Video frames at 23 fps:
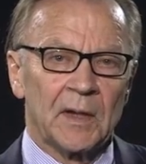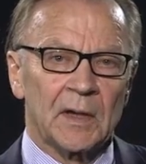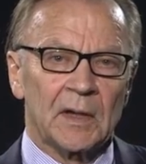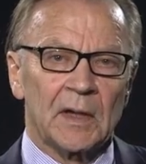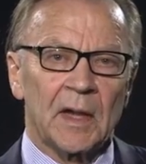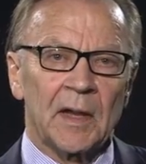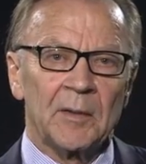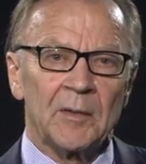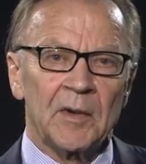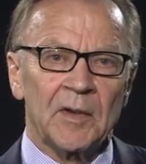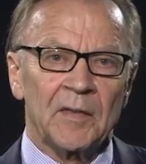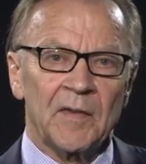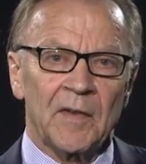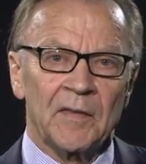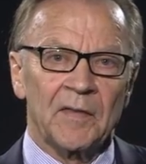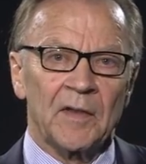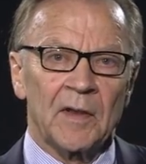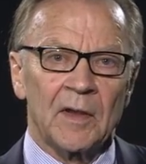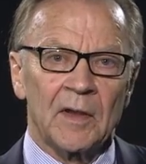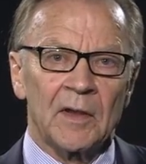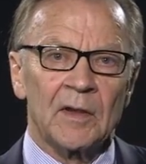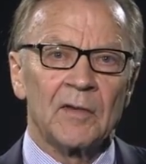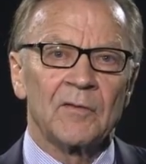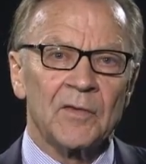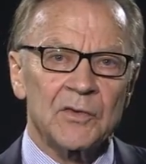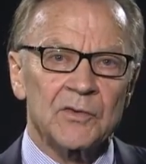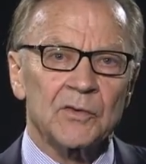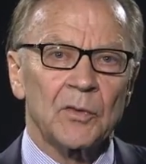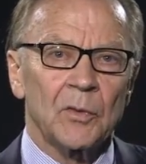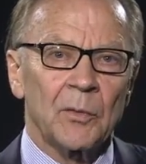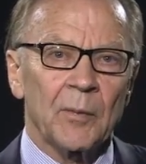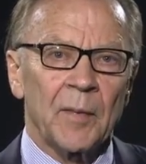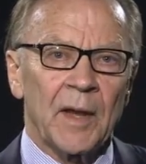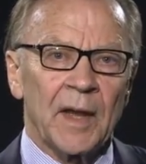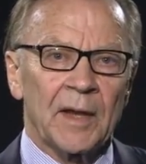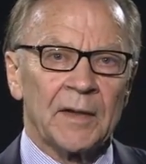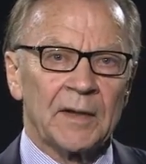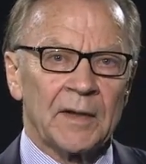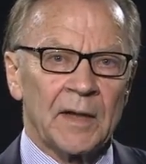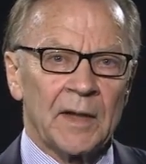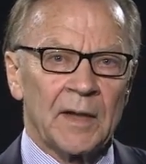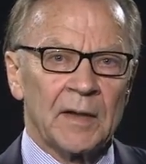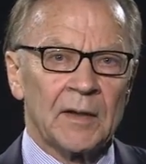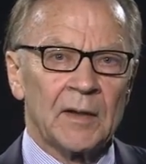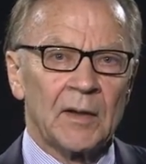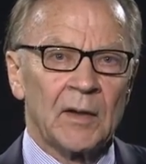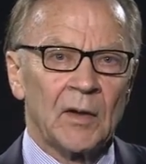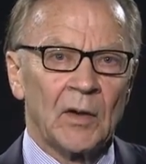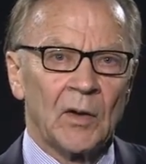claiming that the individual mandate